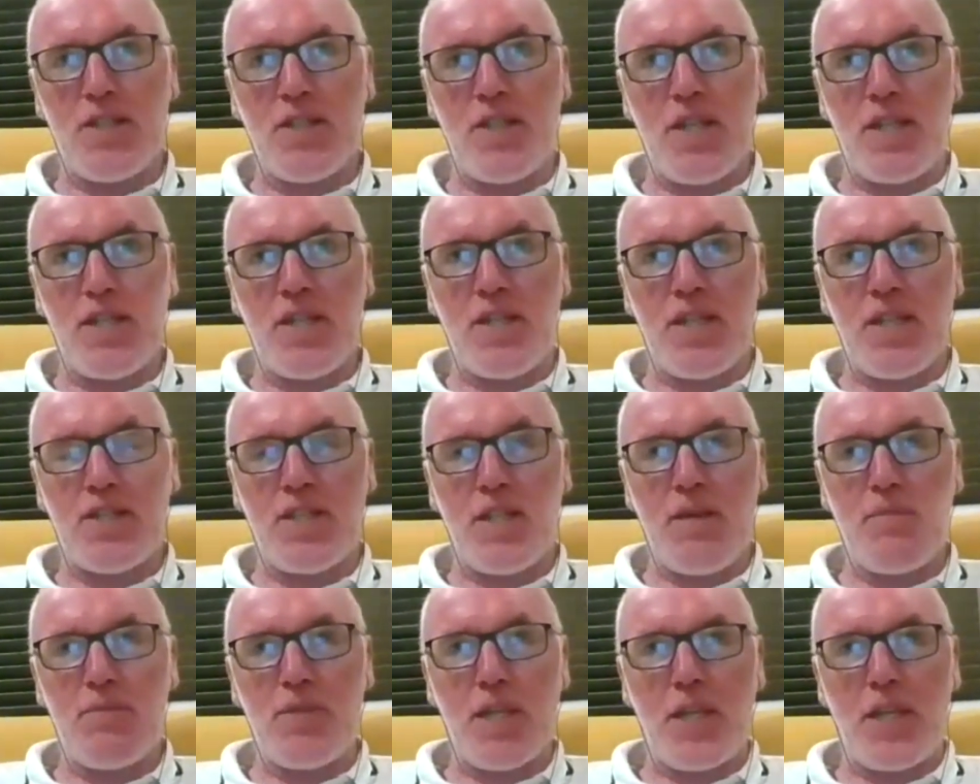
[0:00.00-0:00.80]
It
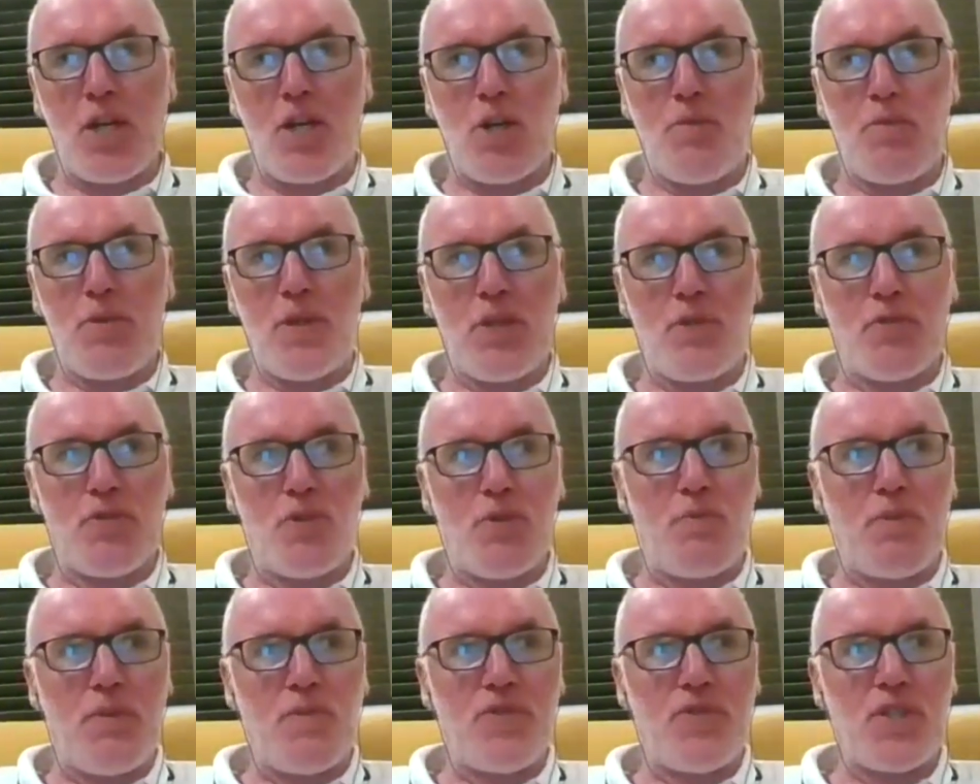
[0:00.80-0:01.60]
seems like it could be the
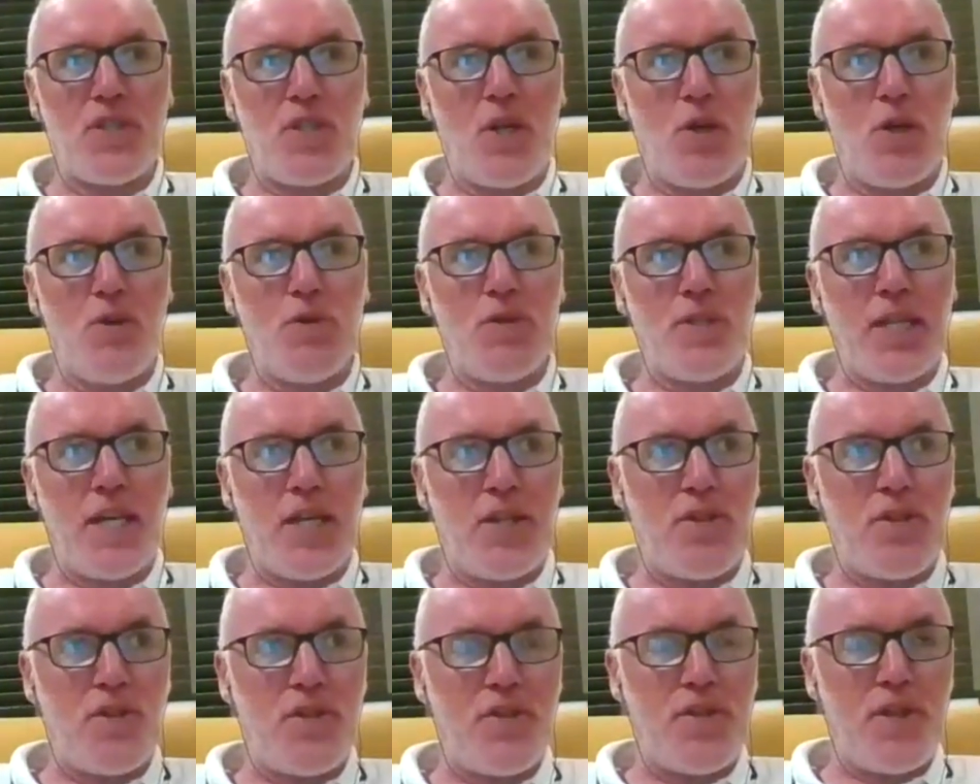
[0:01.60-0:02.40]
group of slow
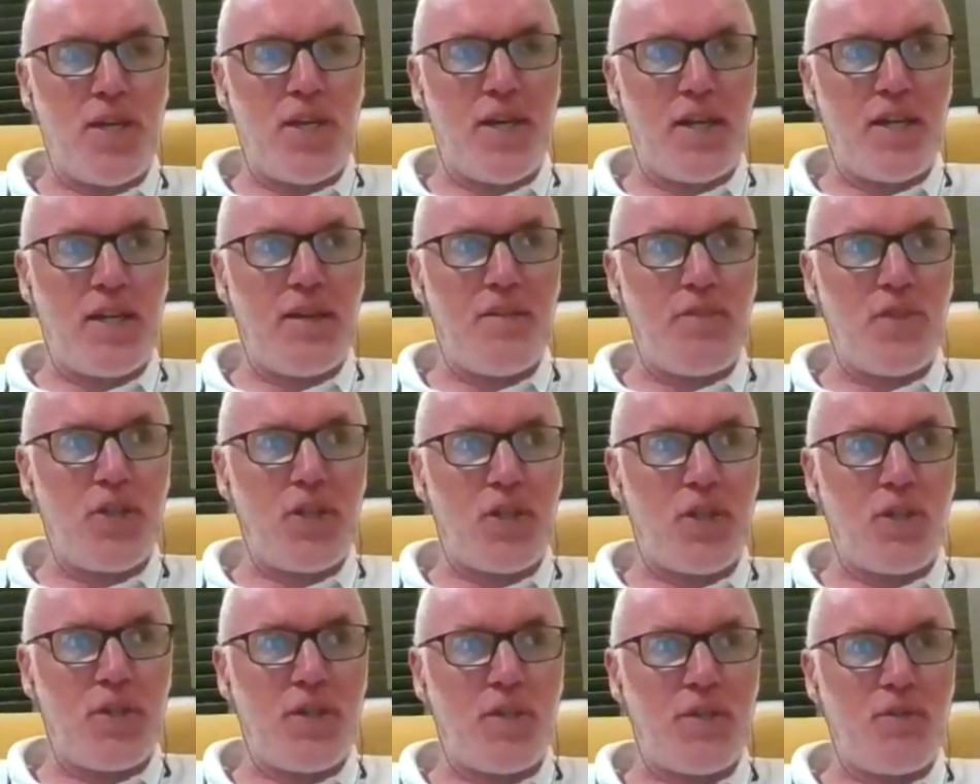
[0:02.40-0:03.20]
death, given
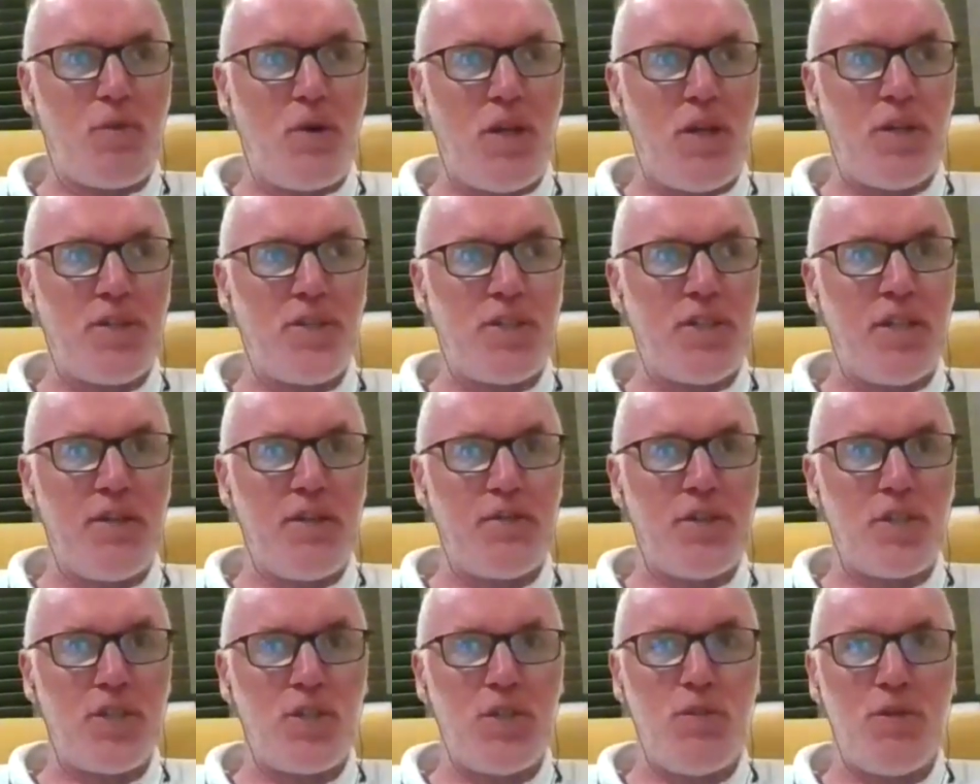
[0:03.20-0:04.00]
the quality
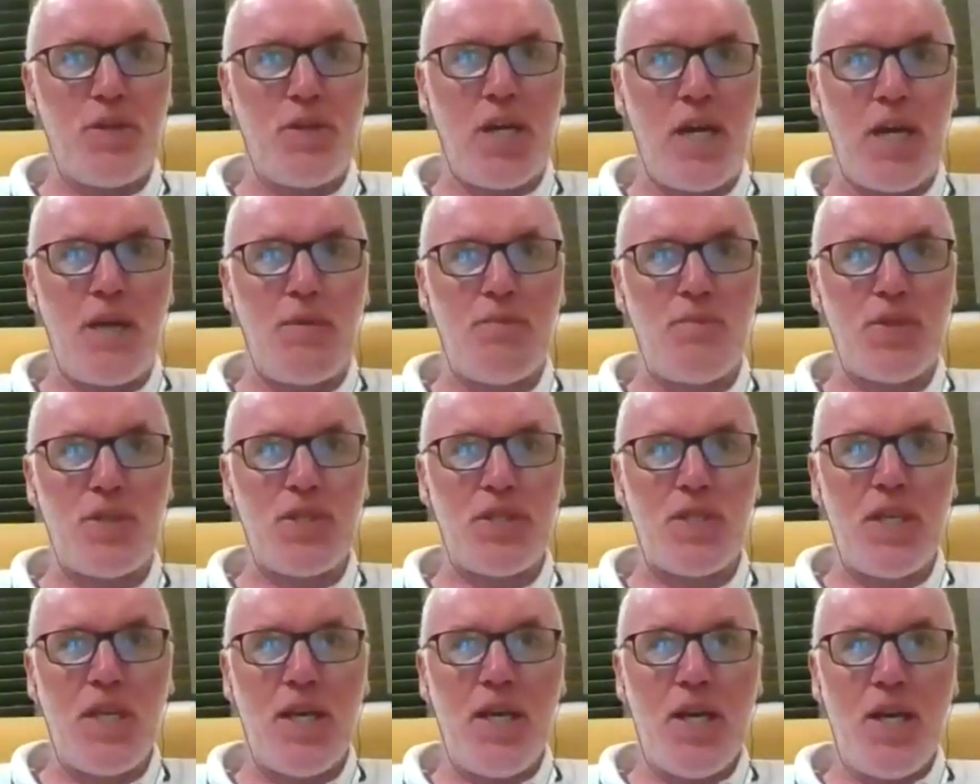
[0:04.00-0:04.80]
of the two
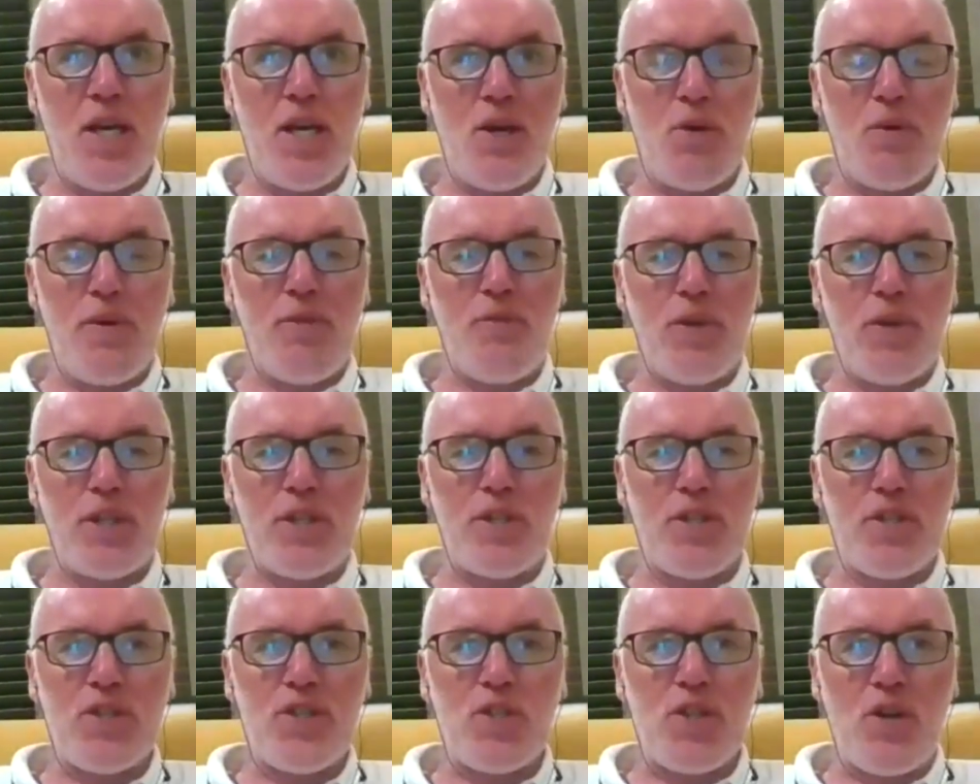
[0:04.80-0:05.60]
games we've
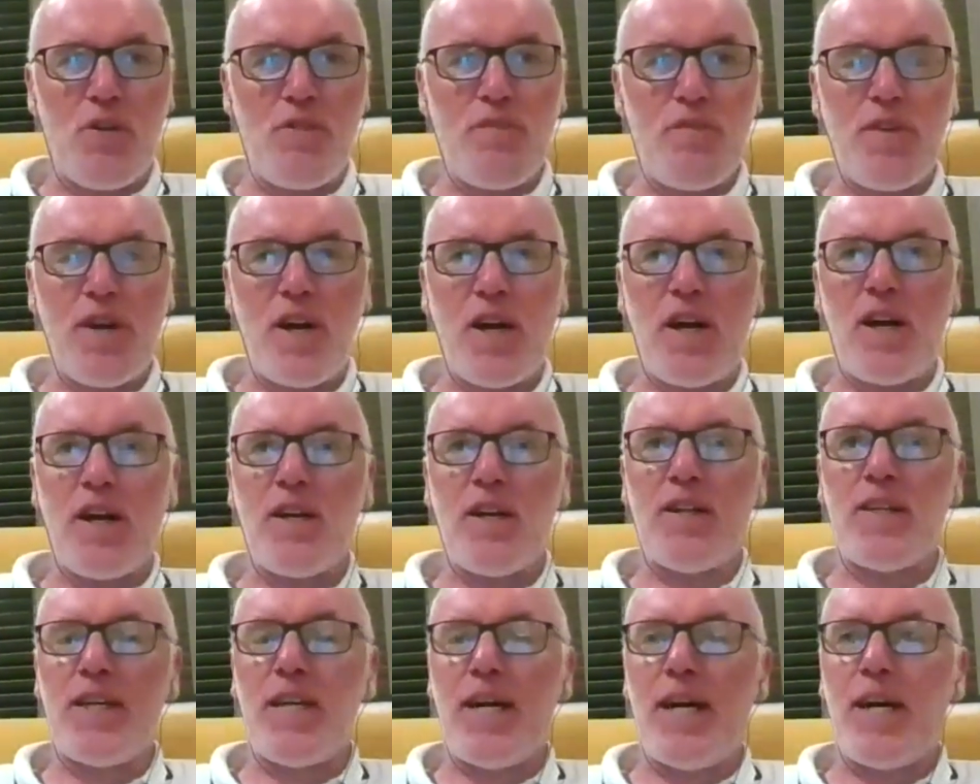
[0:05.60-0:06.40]
witnessed so
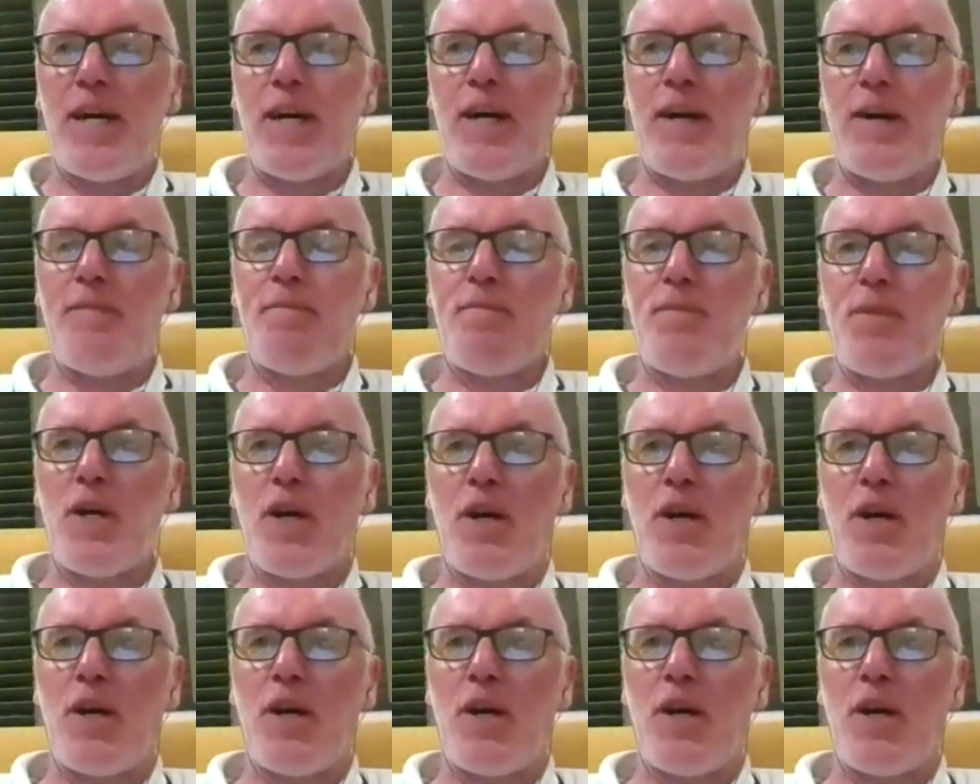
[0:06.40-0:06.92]
far.